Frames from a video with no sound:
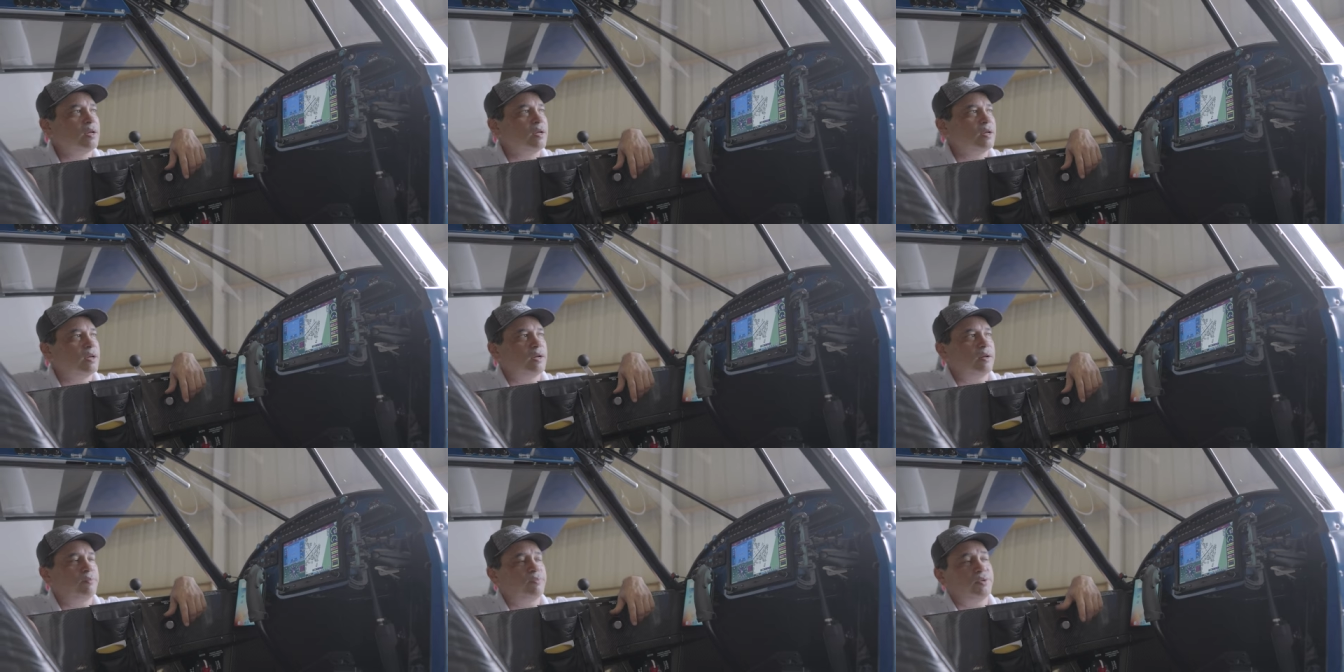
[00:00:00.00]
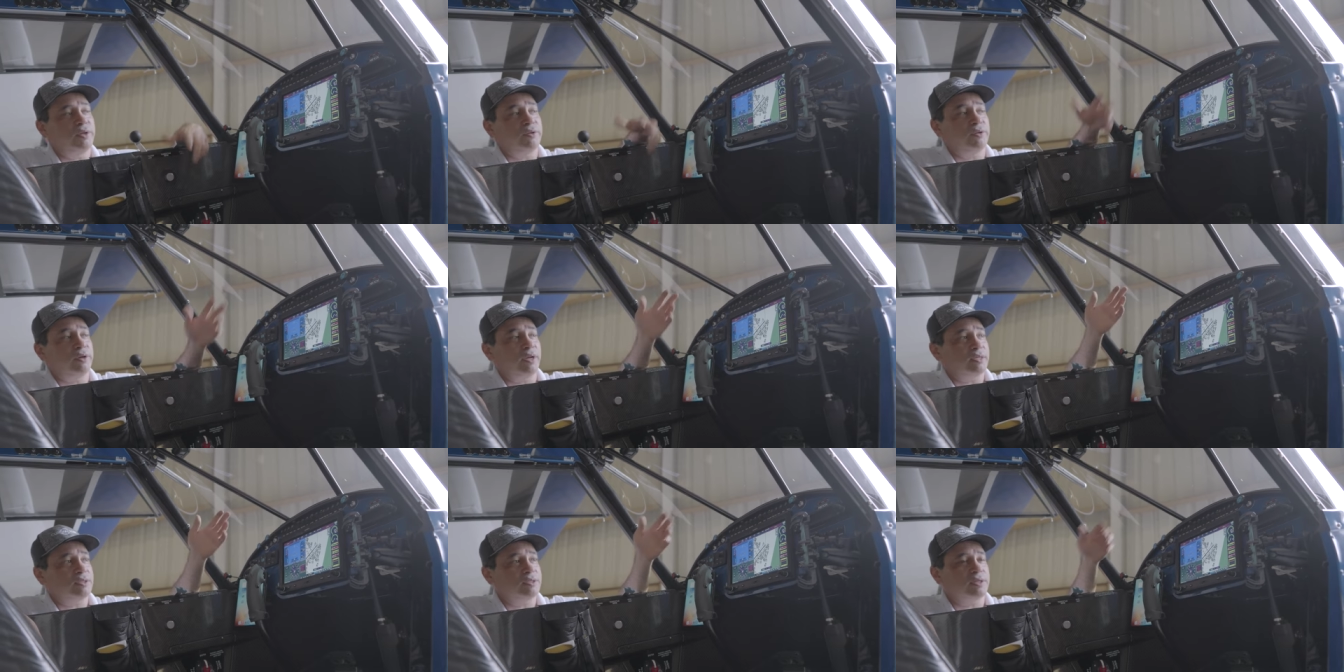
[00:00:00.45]
Uh, the other
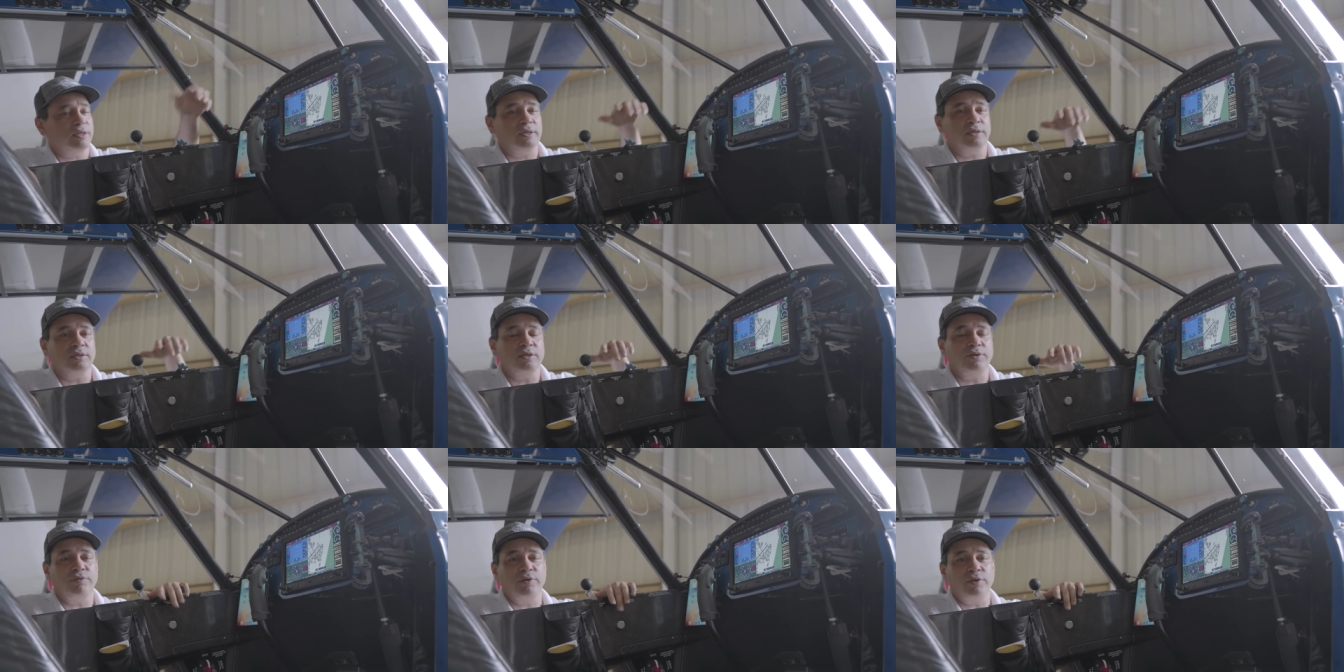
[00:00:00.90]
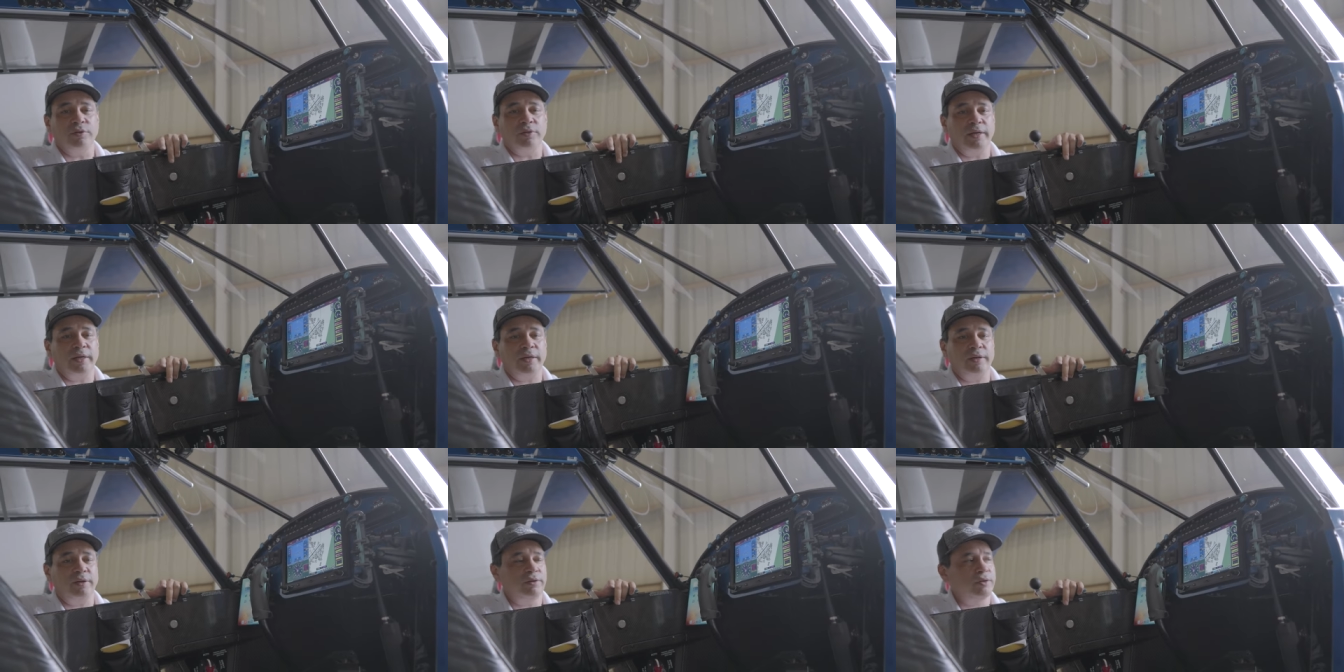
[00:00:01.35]
nice thing is if you
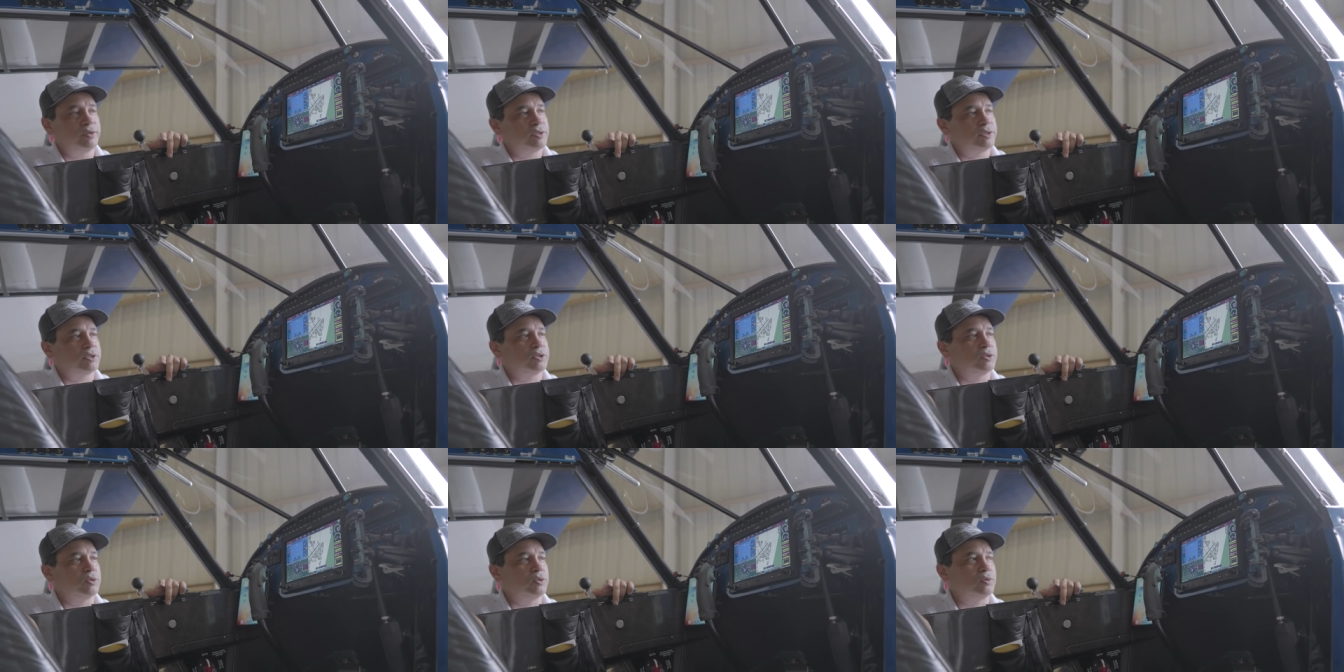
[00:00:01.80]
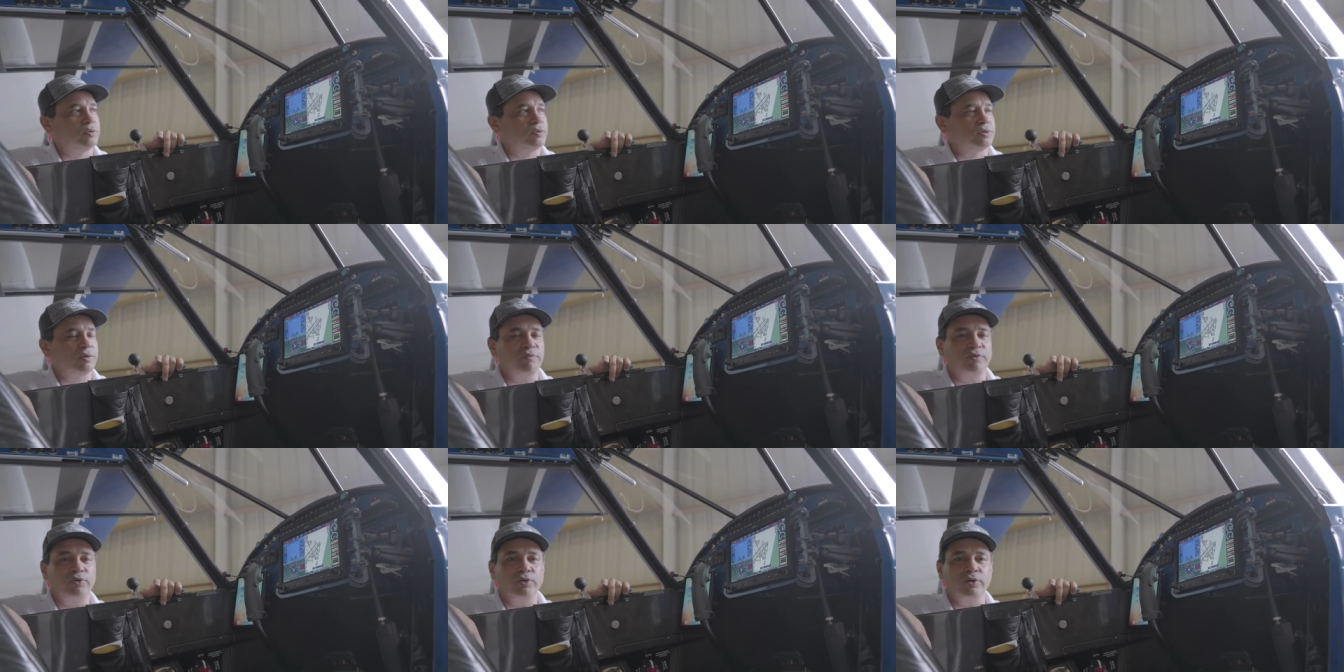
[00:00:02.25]
land and you're just doing
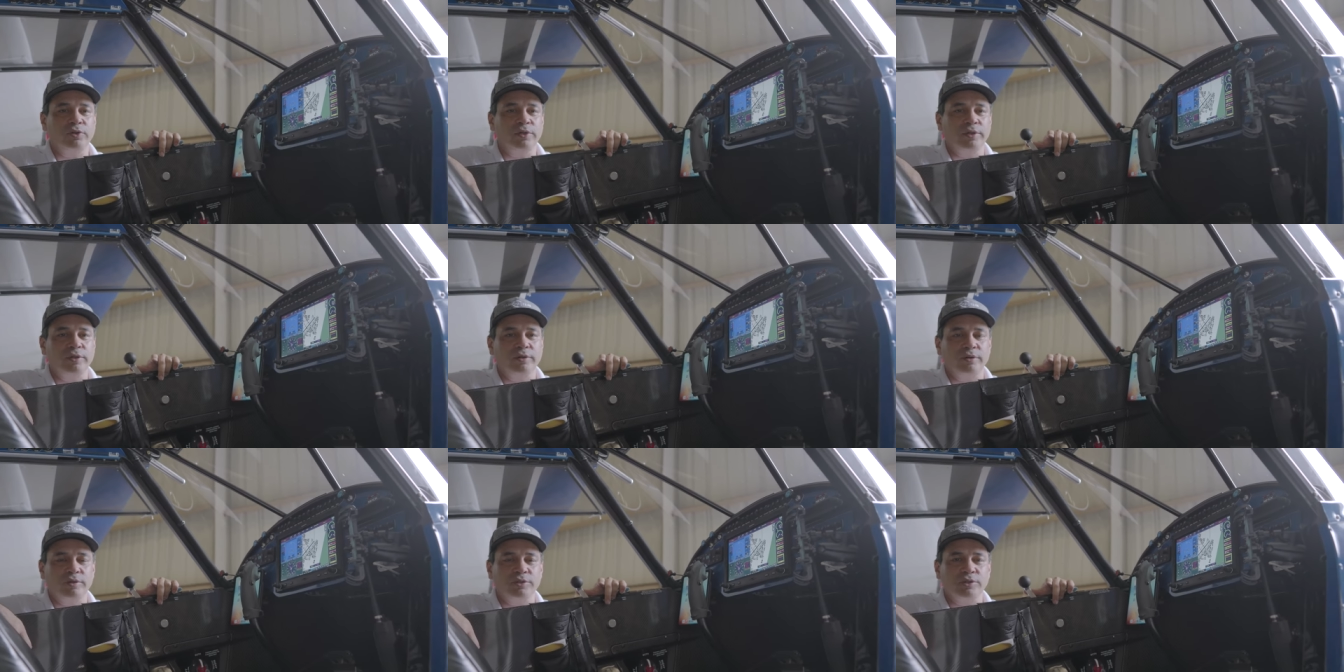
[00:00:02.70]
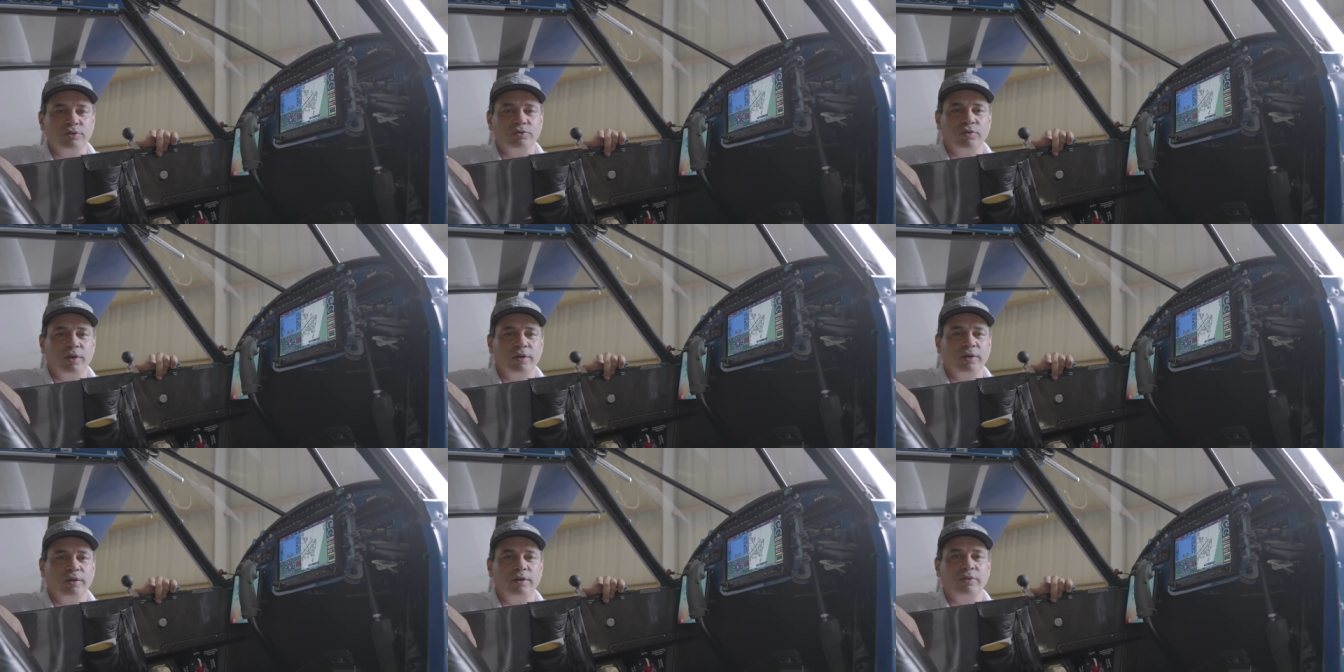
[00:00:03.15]
some fueling or just running